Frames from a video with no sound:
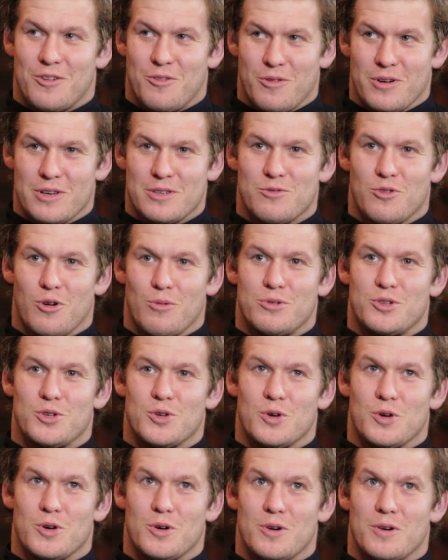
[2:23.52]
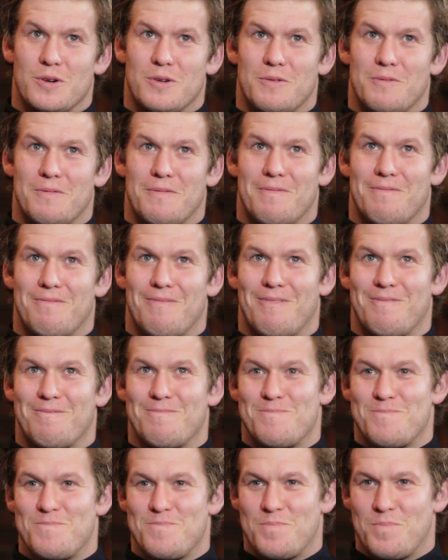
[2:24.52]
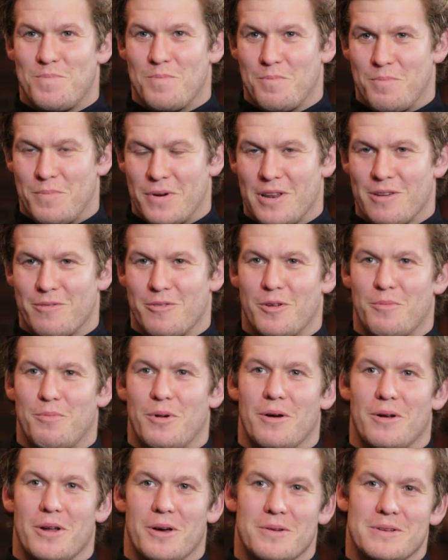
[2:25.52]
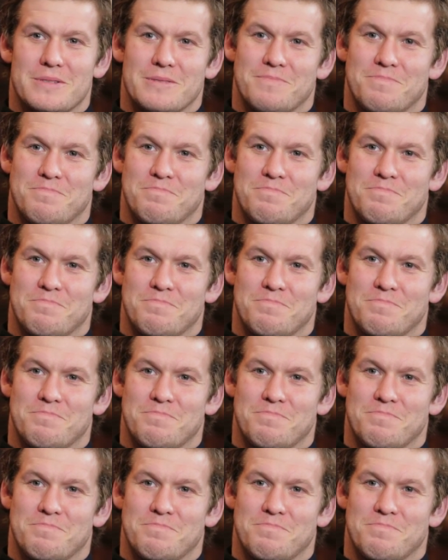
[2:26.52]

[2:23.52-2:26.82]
Chris Robshaw, Billy Vunipola.